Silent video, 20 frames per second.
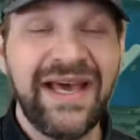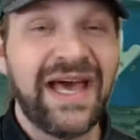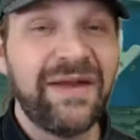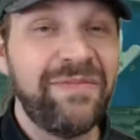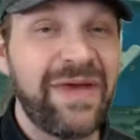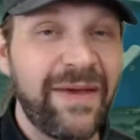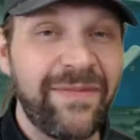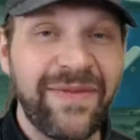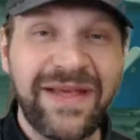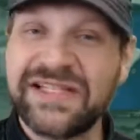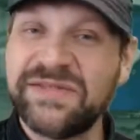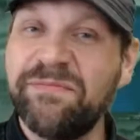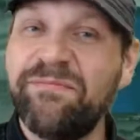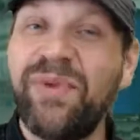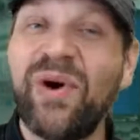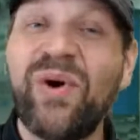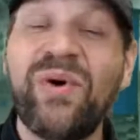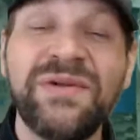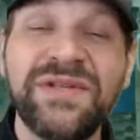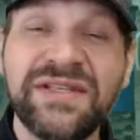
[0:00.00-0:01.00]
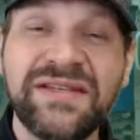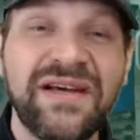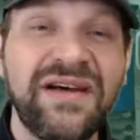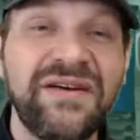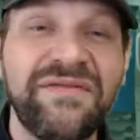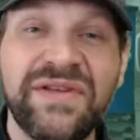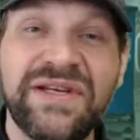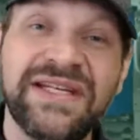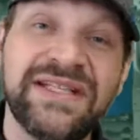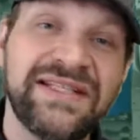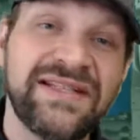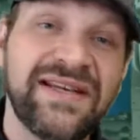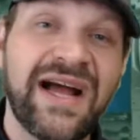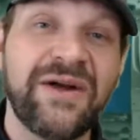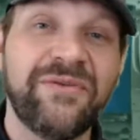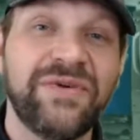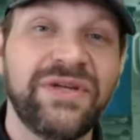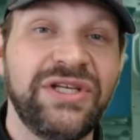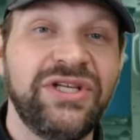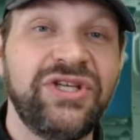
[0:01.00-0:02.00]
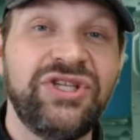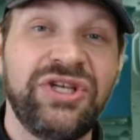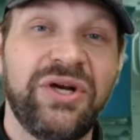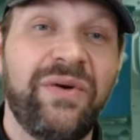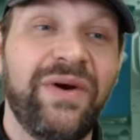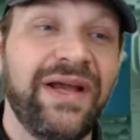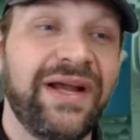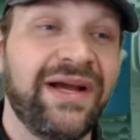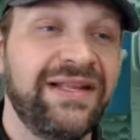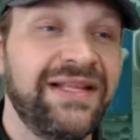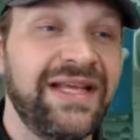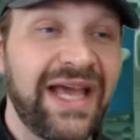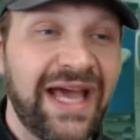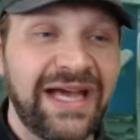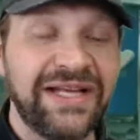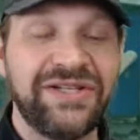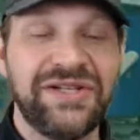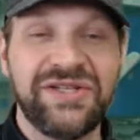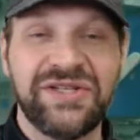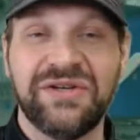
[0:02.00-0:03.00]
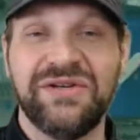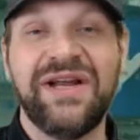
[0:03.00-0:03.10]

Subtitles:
and maybe it's bold enough that it's not really showing on the edges,